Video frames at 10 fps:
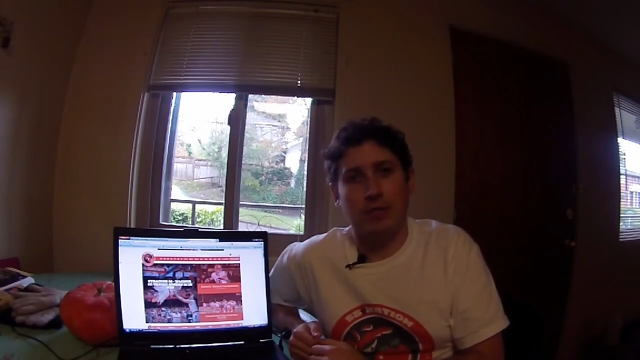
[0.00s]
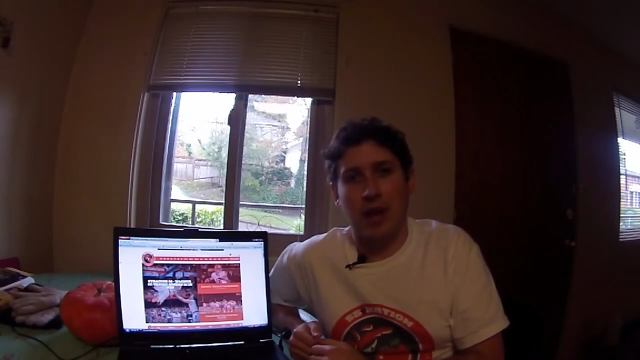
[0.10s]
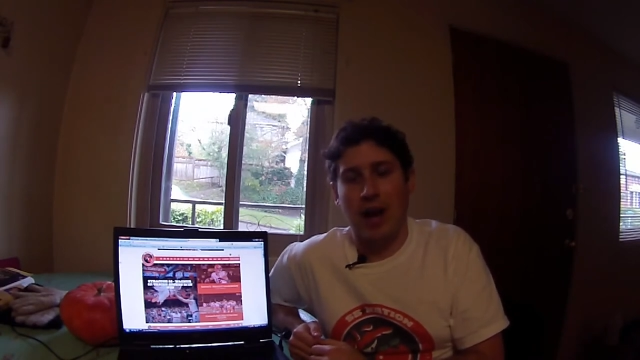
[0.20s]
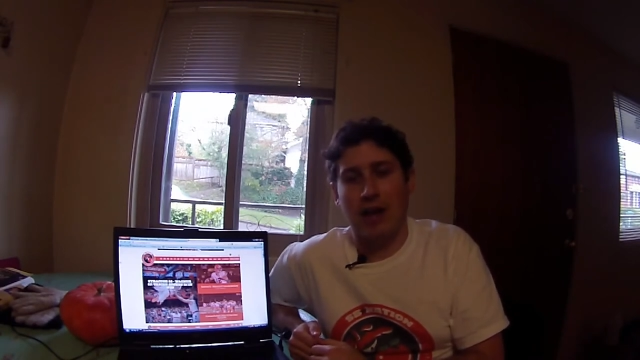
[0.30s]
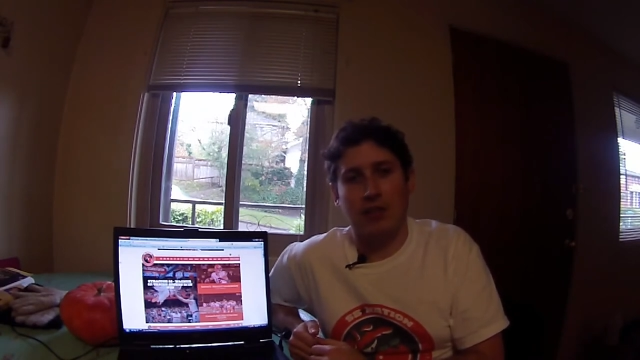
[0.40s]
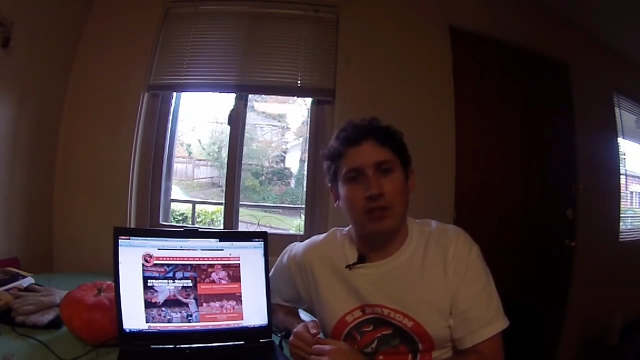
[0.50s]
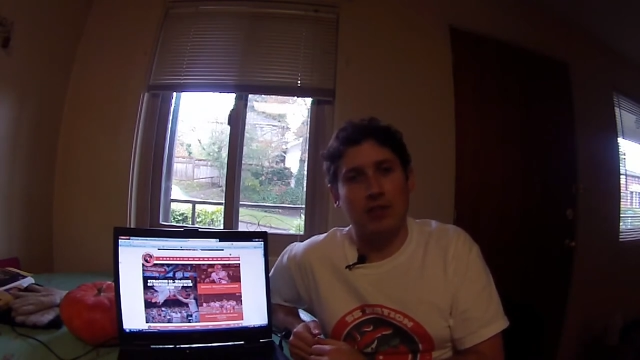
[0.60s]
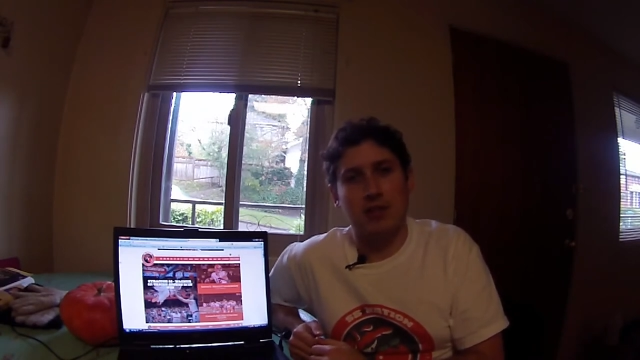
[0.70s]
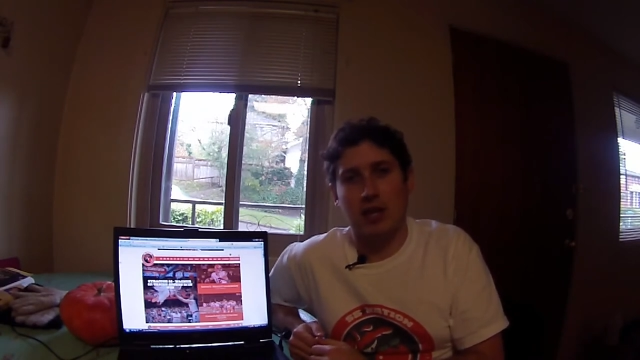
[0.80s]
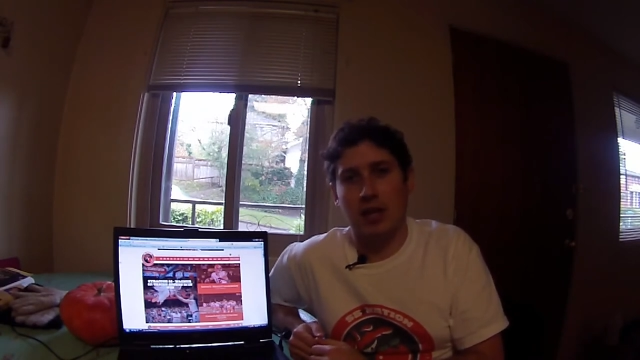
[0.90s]
the
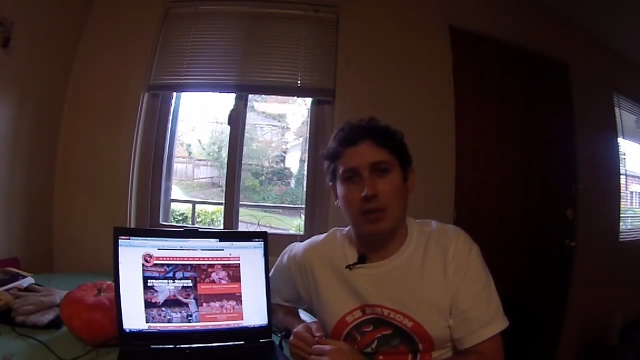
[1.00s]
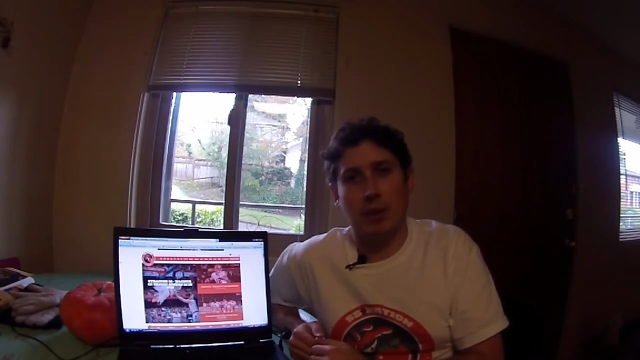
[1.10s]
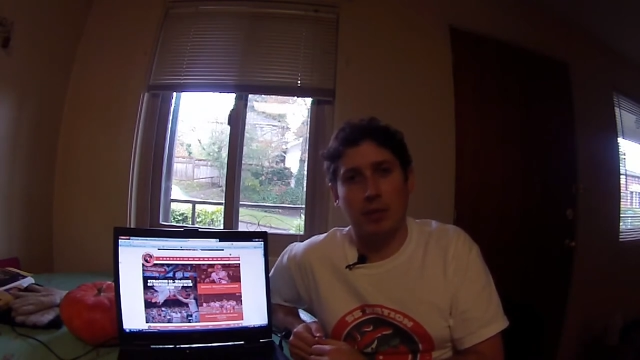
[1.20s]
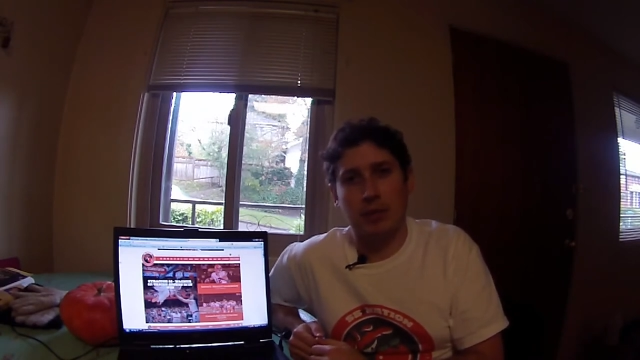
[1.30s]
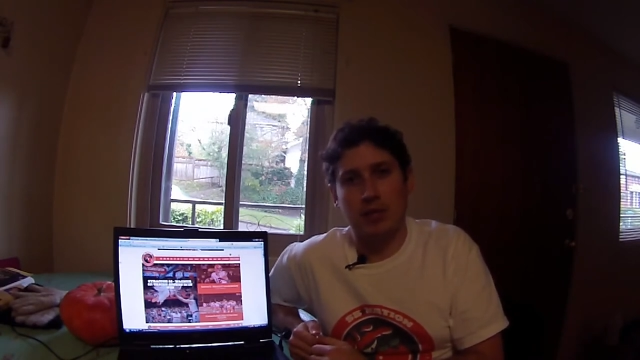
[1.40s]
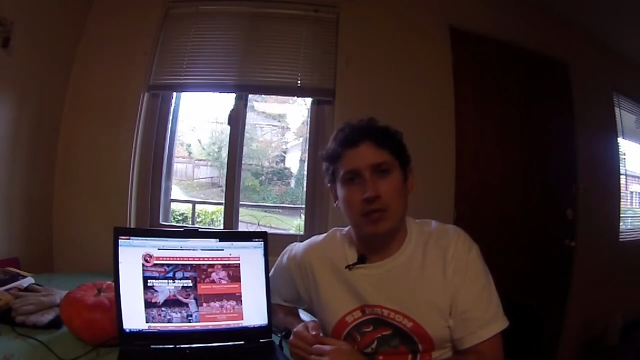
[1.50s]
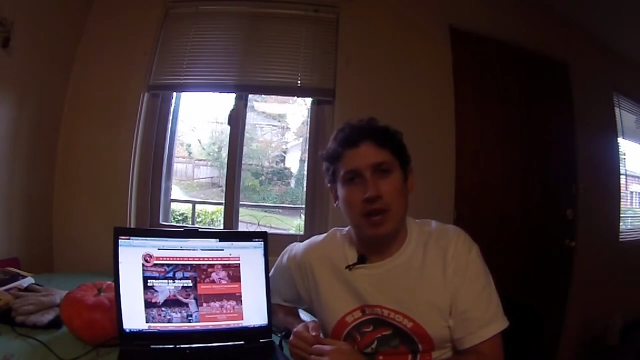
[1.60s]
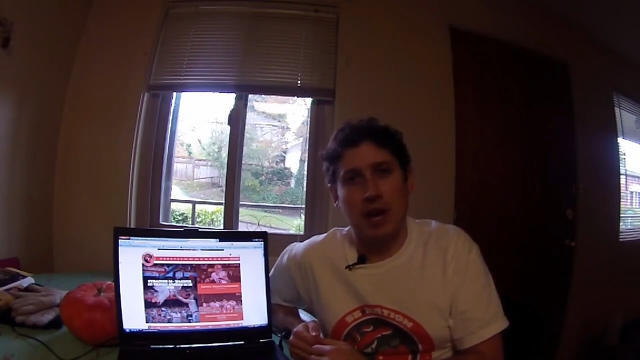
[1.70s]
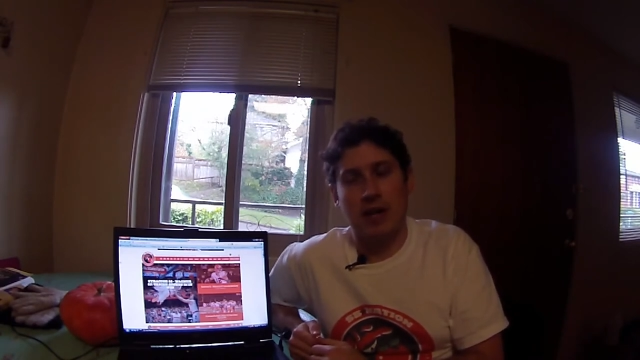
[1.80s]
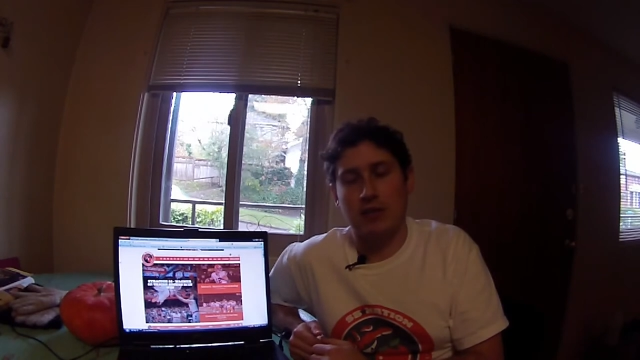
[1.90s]
athletes to keep up with these
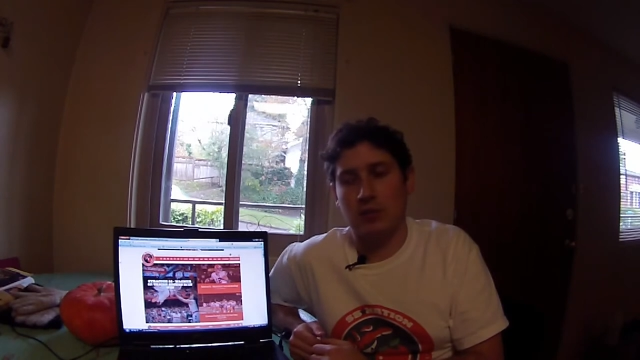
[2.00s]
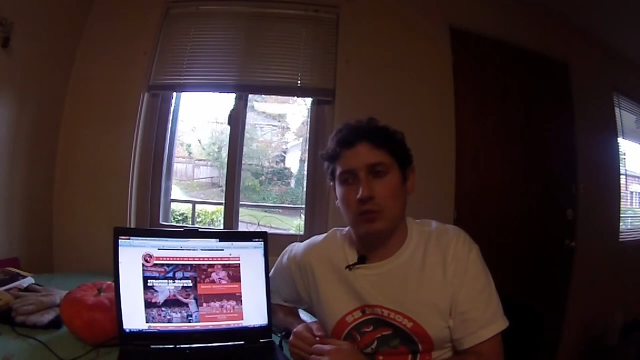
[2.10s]
guys,